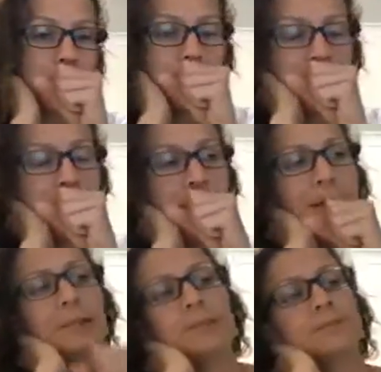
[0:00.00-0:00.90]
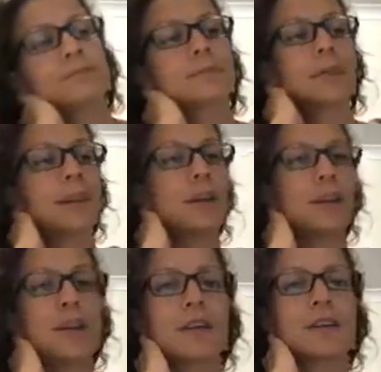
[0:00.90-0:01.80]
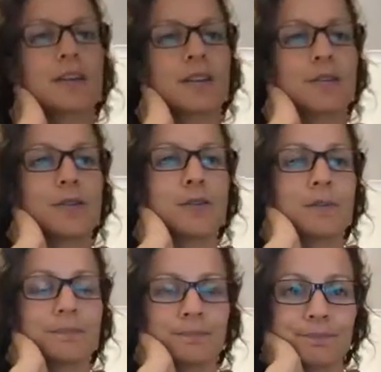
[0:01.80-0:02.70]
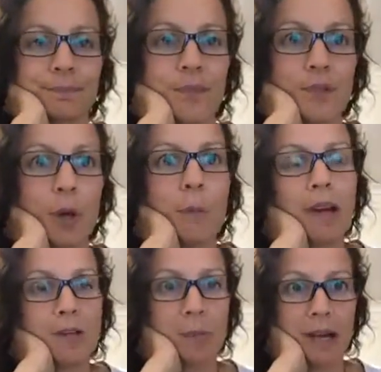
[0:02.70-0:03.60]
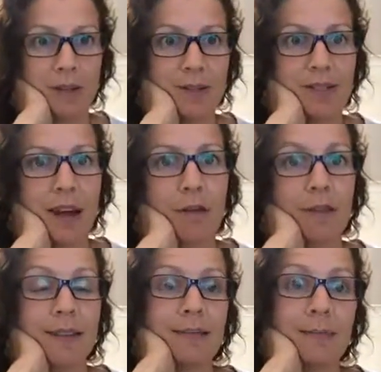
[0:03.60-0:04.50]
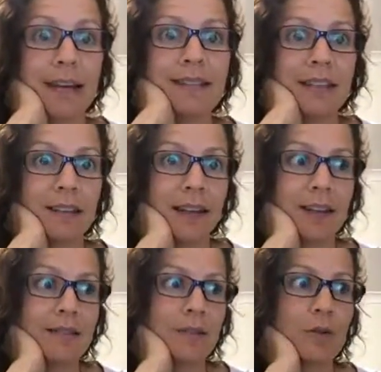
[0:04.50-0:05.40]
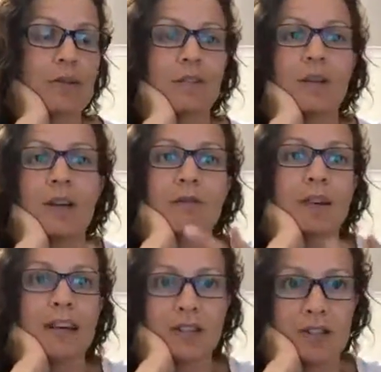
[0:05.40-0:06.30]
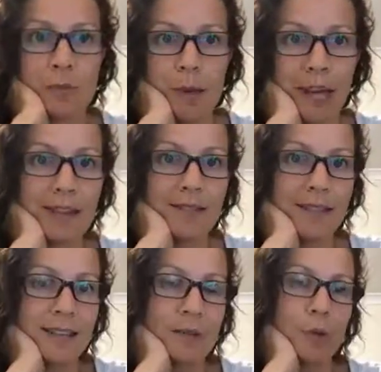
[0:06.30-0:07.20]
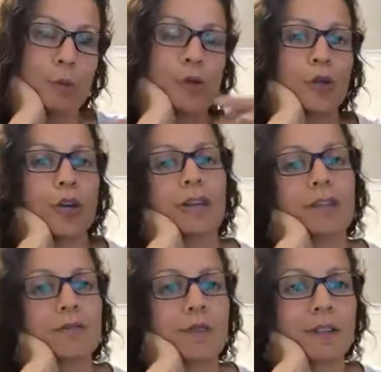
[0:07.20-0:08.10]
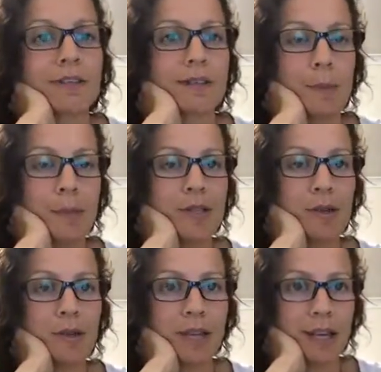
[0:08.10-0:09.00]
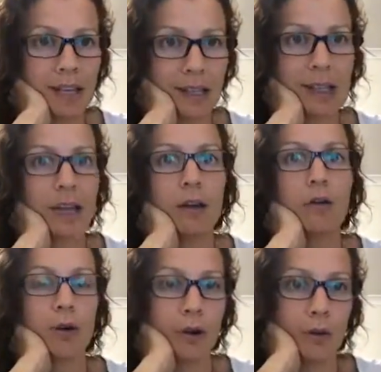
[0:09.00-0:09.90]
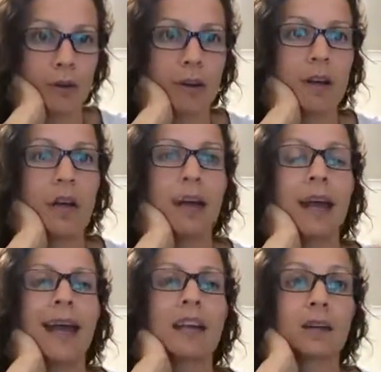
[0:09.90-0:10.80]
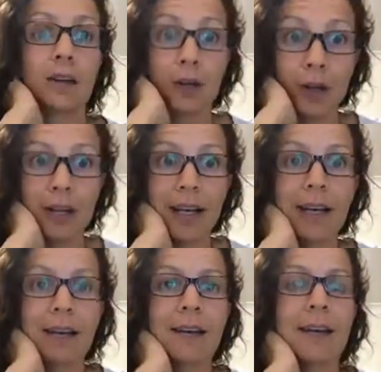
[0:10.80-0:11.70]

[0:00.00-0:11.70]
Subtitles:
And that you can do so much by yourself, and that's amazing. Like as soon as a relationship ends, that's an opportunity to really step into healing and growth and learning,